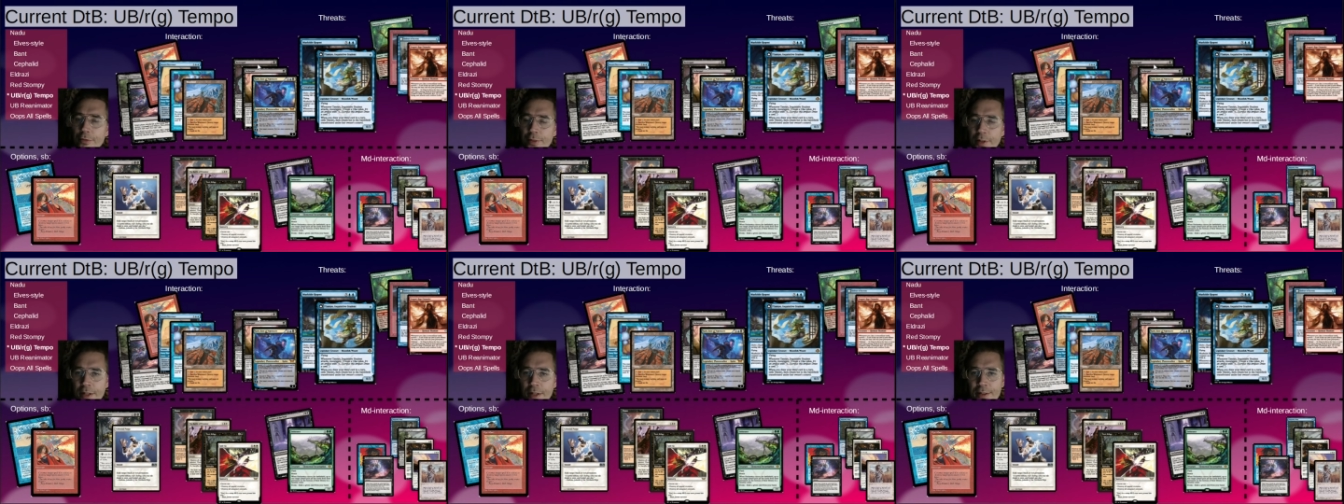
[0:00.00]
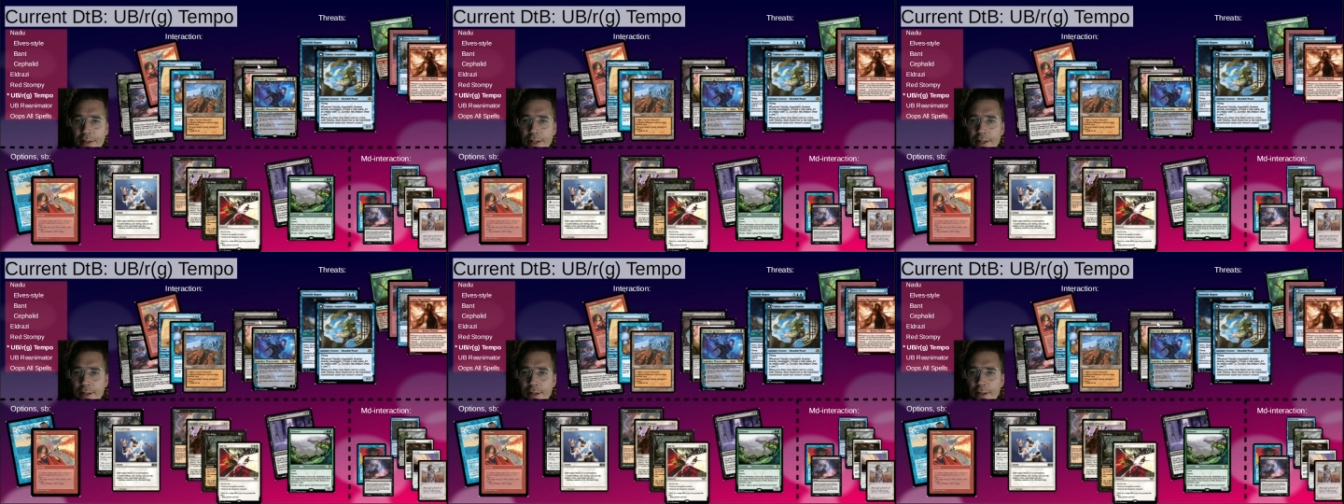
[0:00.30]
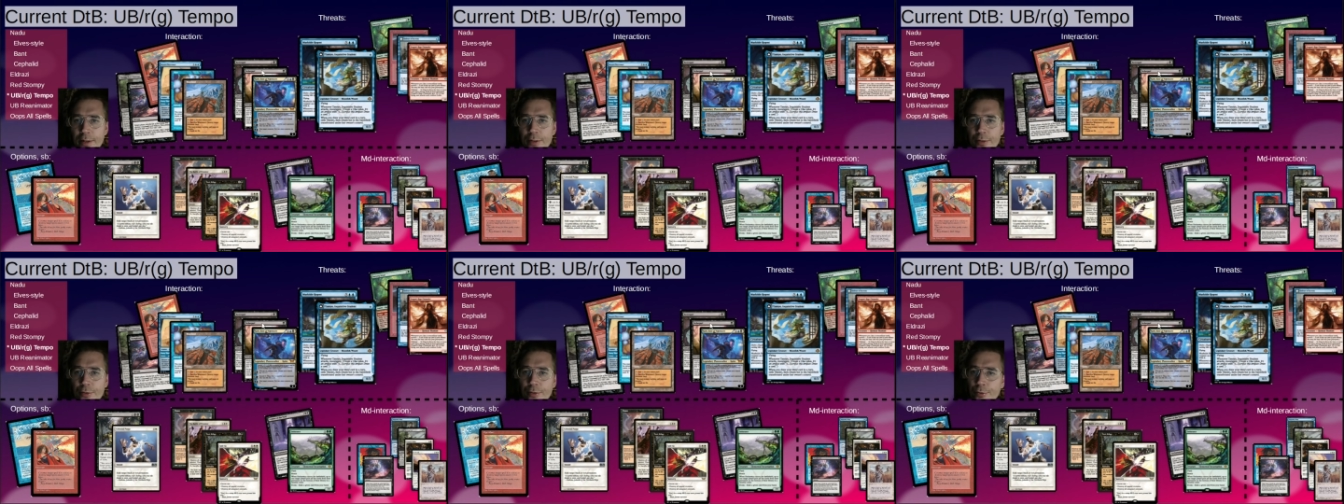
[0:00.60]

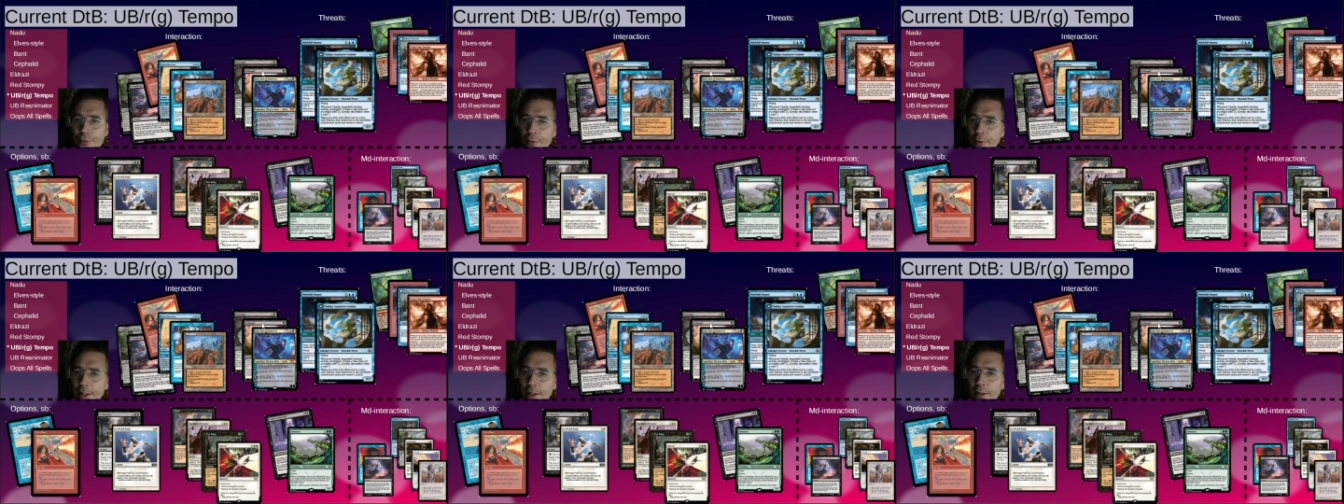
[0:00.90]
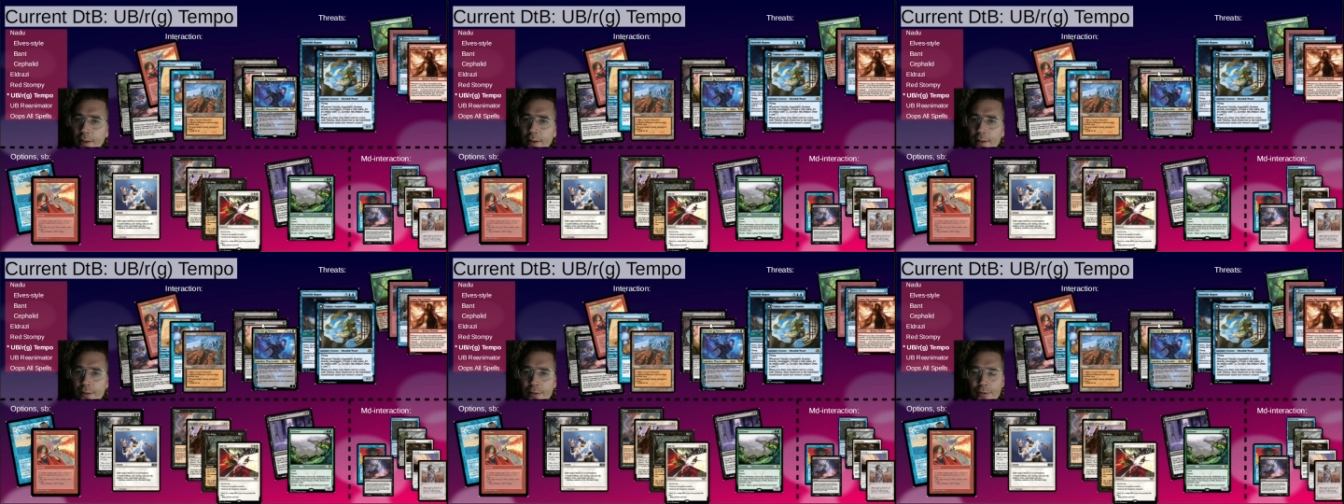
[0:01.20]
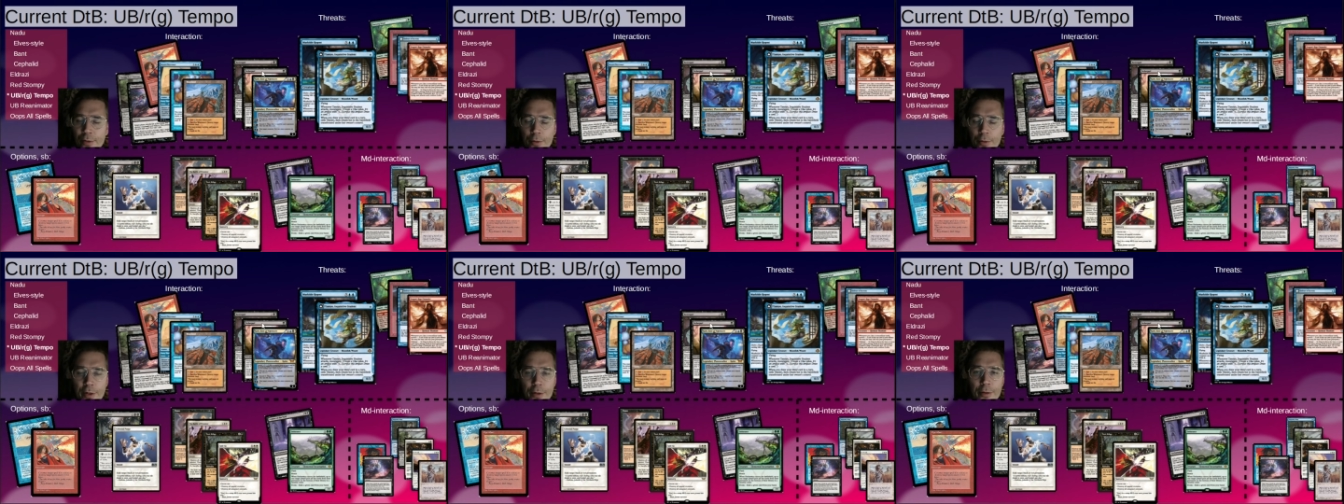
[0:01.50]
They shrink
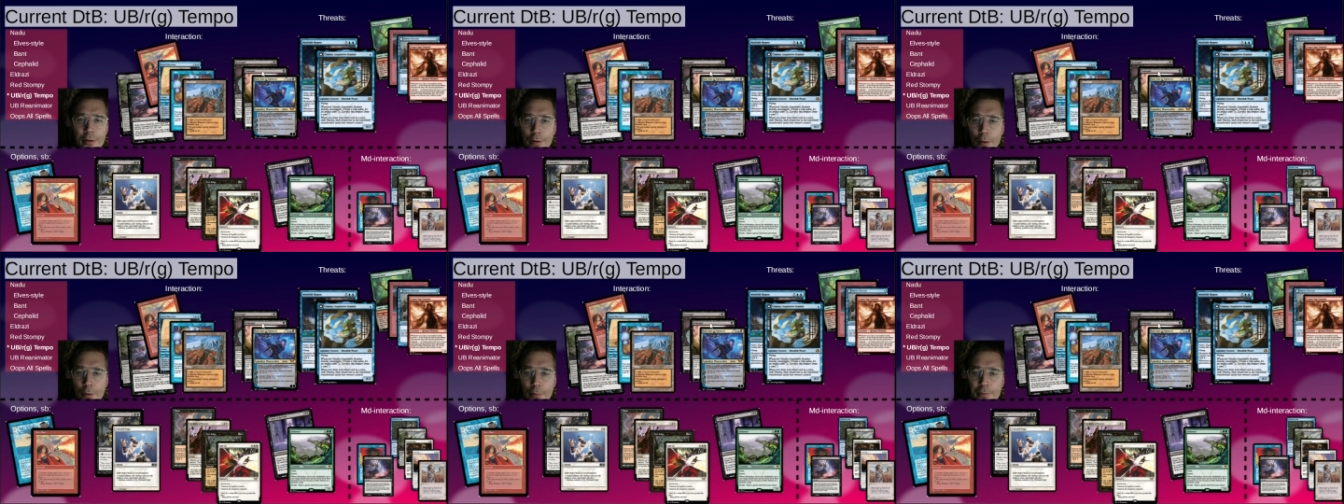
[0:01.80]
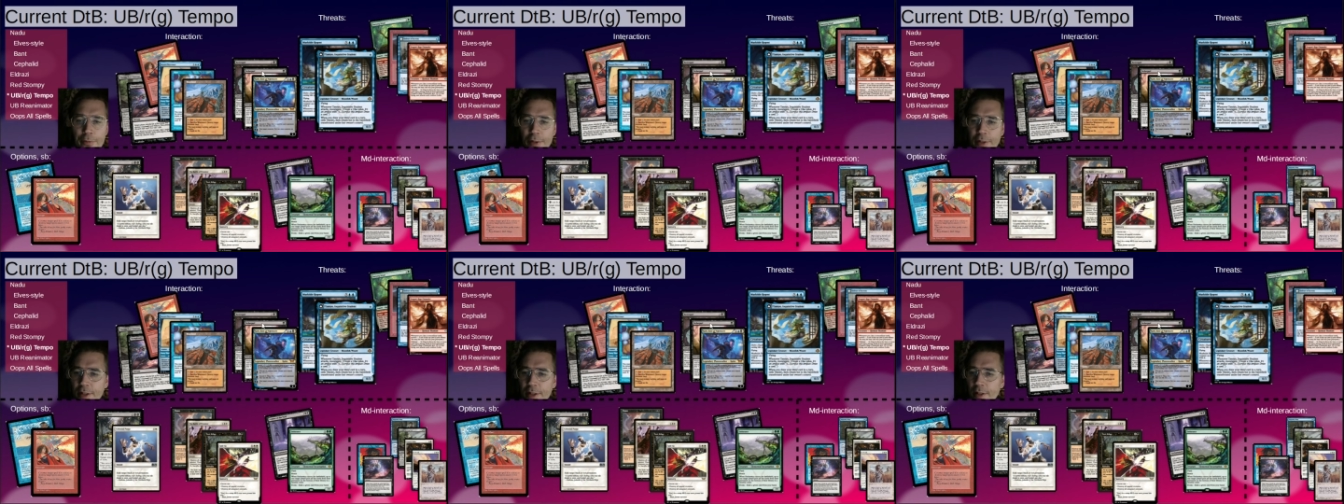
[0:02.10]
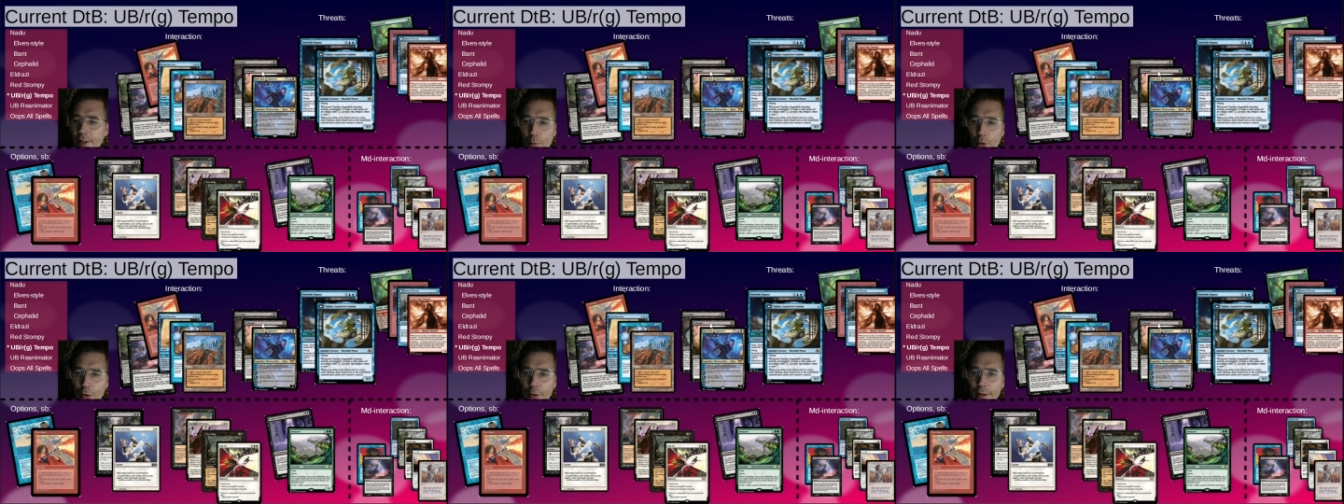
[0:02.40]
so you can hopefully
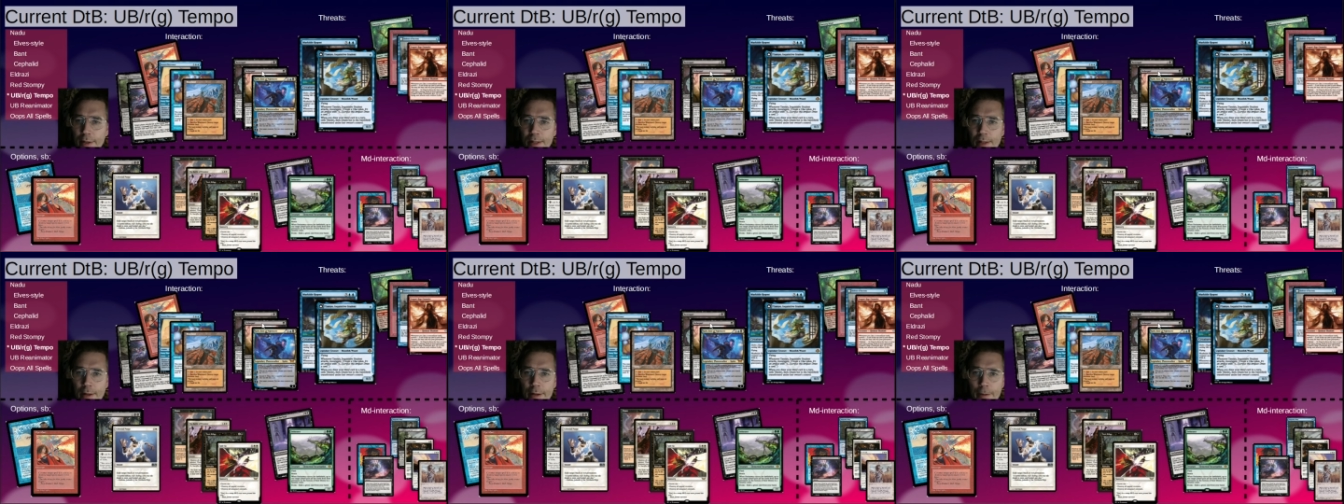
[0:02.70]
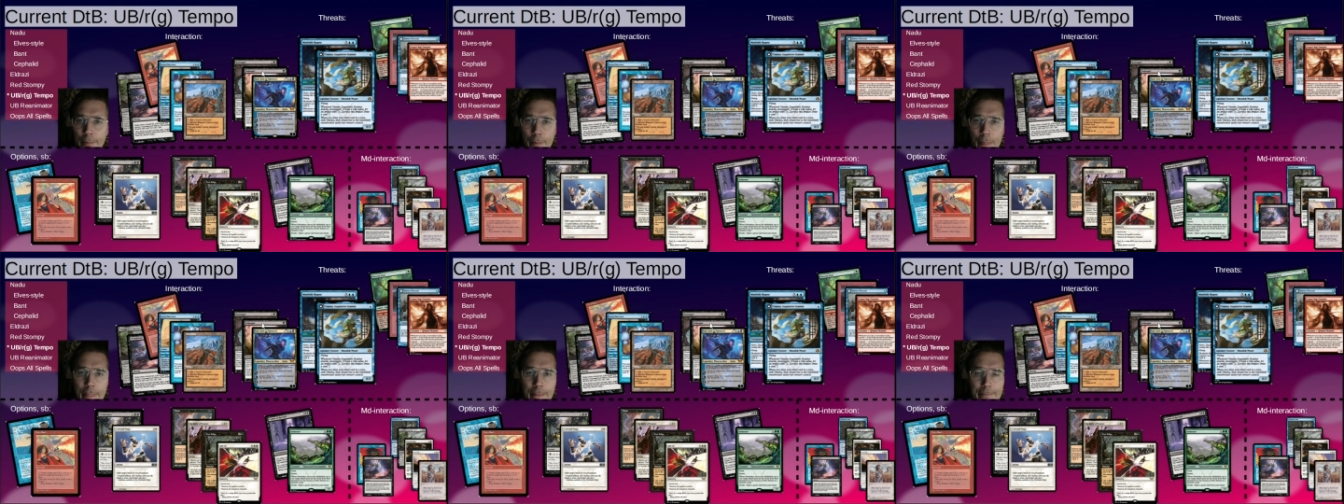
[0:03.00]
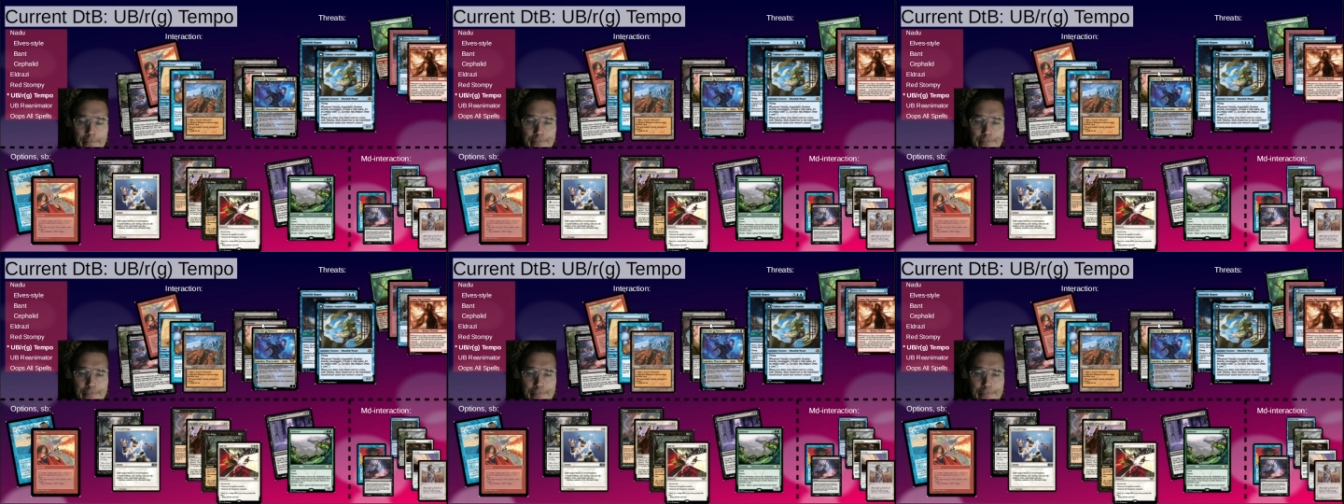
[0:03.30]
block kill them.